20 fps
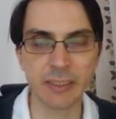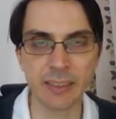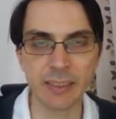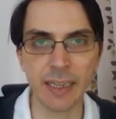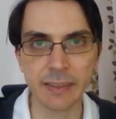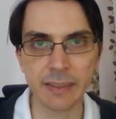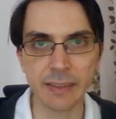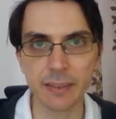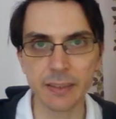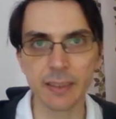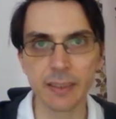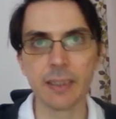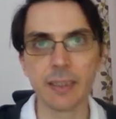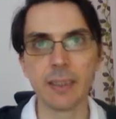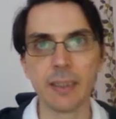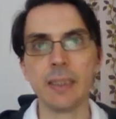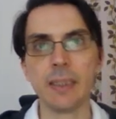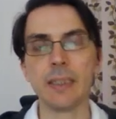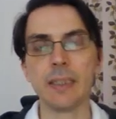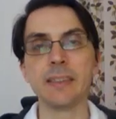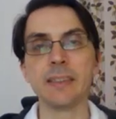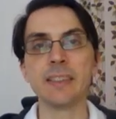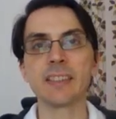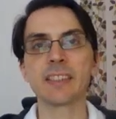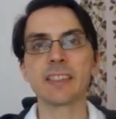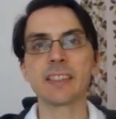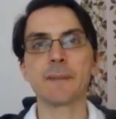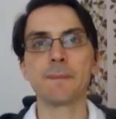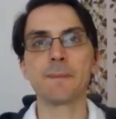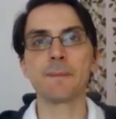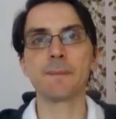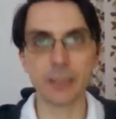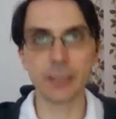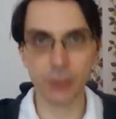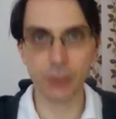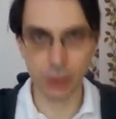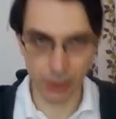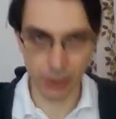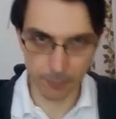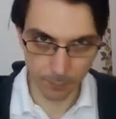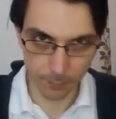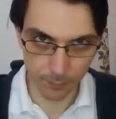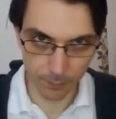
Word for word: that this is a function